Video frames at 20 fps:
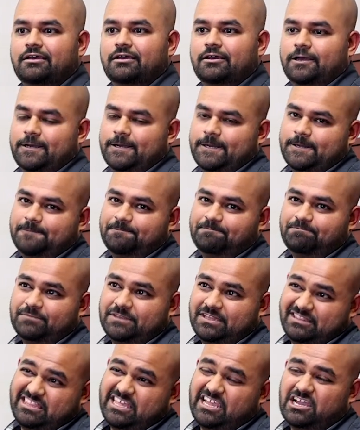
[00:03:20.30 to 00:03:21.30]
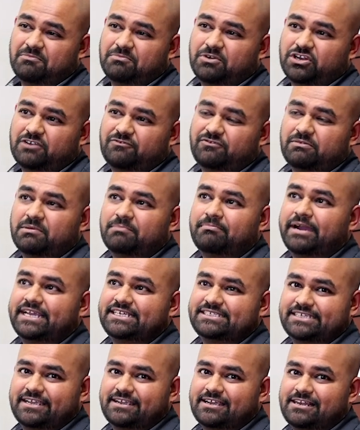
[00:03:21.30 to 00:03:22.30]
And think about it from a
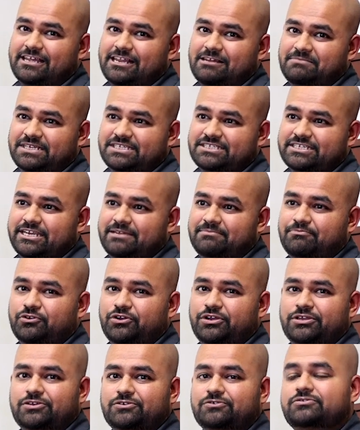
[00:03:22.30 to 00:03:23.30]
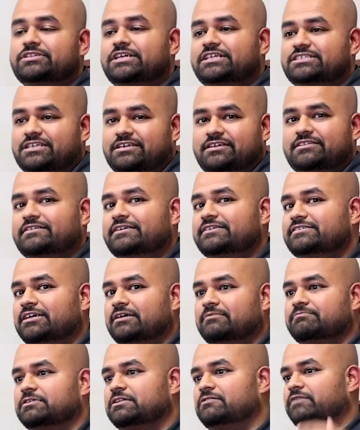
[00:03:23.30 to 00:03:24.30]
bicycle helmet standpoint too. That's another
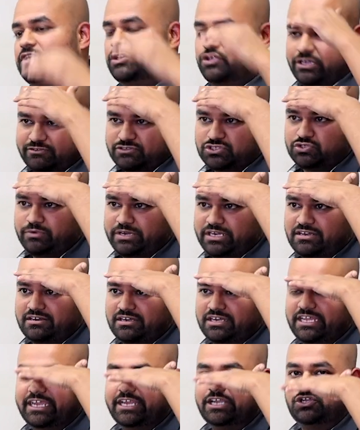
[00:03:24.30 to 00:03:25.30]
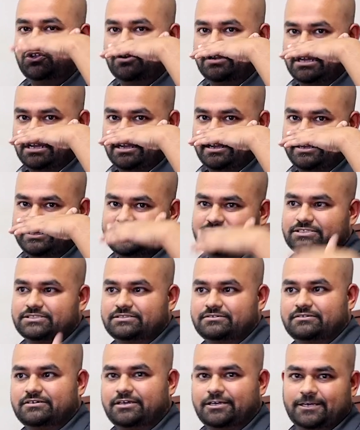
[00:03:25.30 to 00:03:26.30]
example where you have sweat running into your eyes
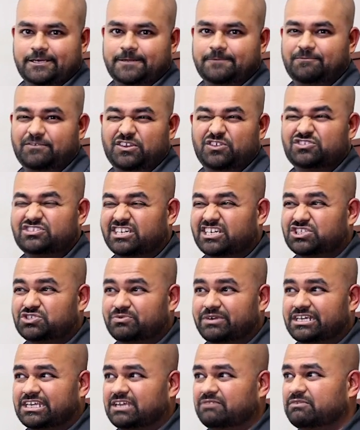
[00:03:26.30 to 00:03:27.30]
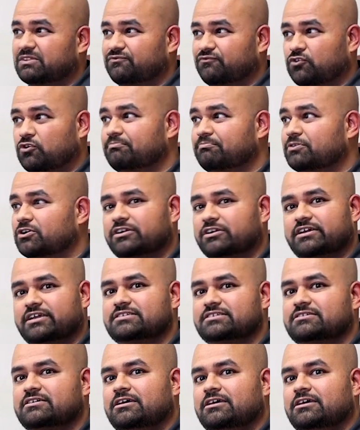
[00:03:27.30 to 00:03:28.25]
when you start sweating with foam products.